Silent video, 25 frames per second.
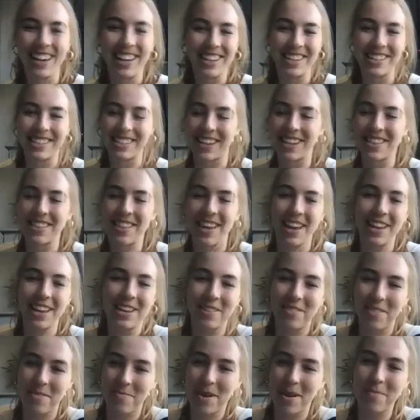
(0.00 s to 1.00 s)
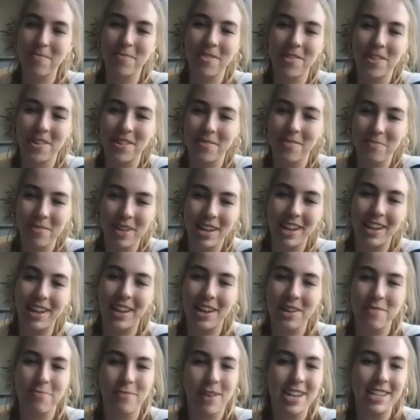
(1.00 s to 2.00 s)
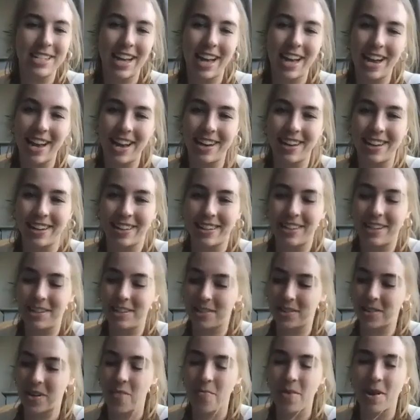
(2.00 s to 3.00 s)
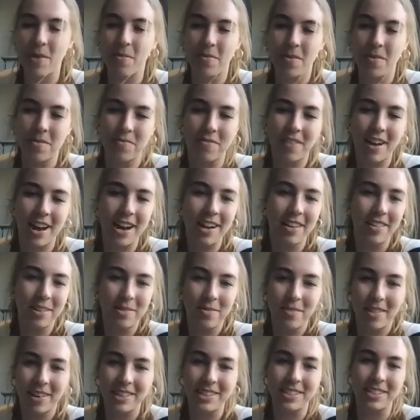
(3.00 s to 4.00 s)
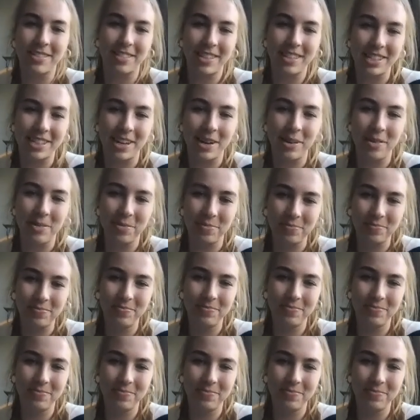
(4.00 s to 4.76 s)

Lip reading: he said that he remembered me and my dad and he saw my profile and wanted to reach out.